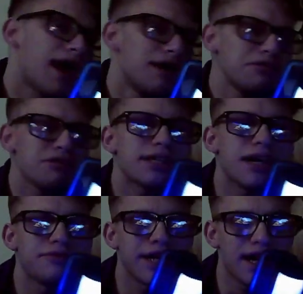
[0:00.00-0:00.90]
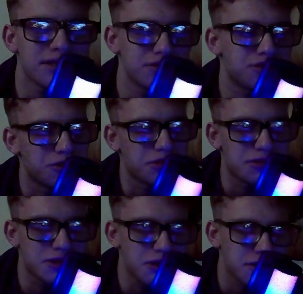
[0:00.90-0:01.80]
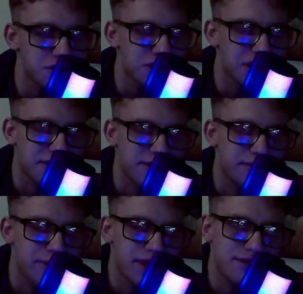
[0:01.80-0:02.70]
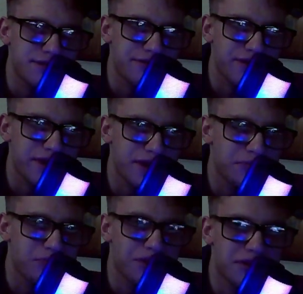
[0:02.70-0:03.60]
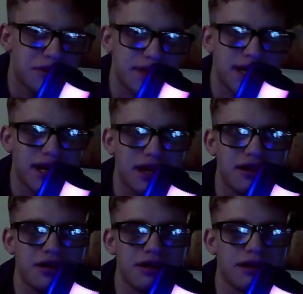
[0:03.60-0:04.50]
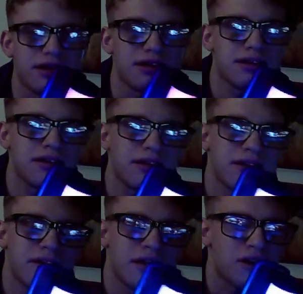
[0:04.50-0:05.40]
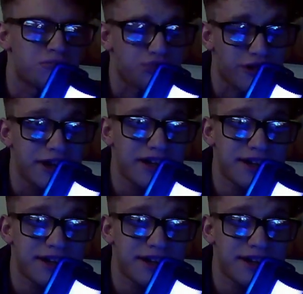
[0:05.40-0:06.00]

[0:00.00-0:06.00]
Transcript: I don't think I reacted to on on the channel. I might have like been on that uh break.